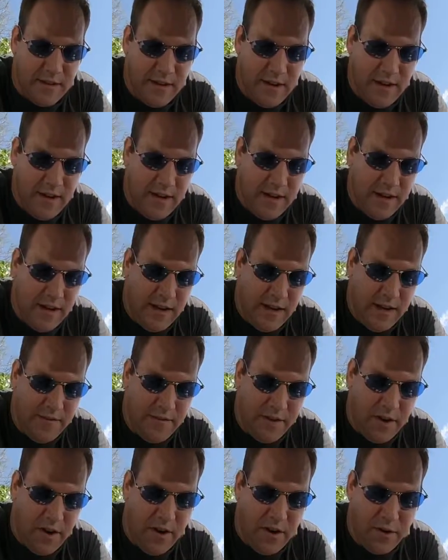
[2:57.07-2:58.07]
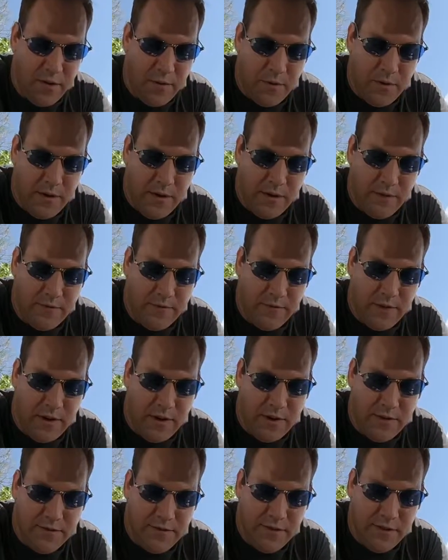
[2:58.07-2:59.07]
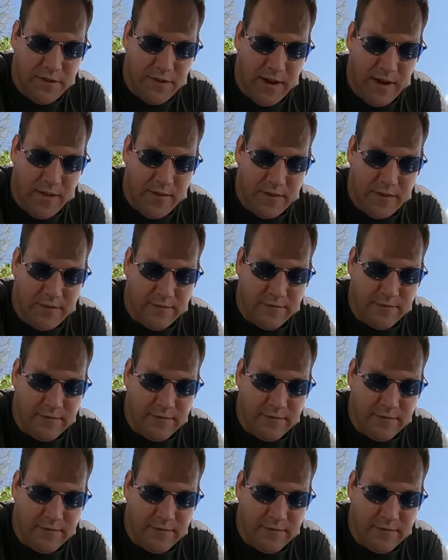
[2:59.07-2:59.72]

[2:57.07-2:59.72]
and I have a card where that involves, you know, having